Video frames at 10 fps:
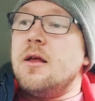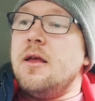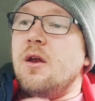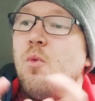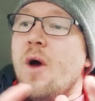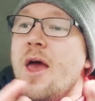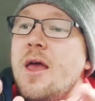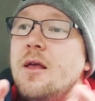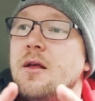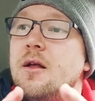in a
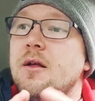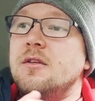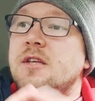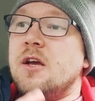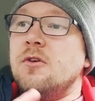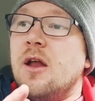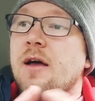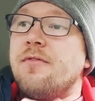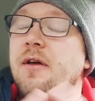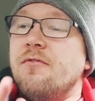way, Second
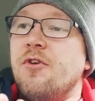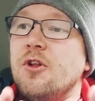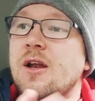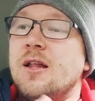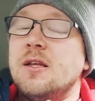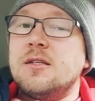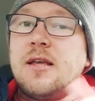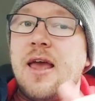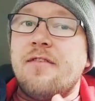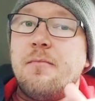Life and Virtlantis
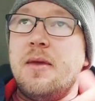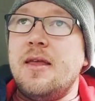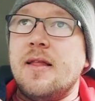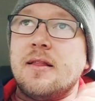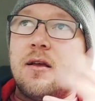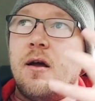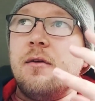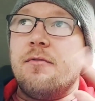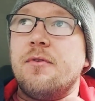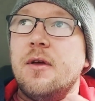gave me that kind
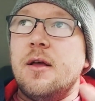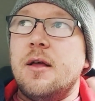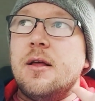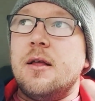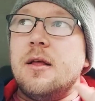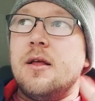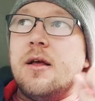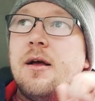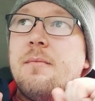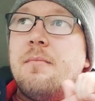of.
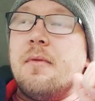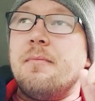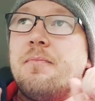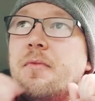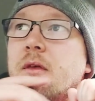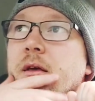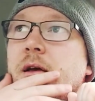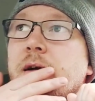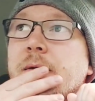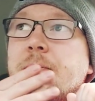Um,
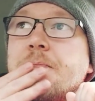uh,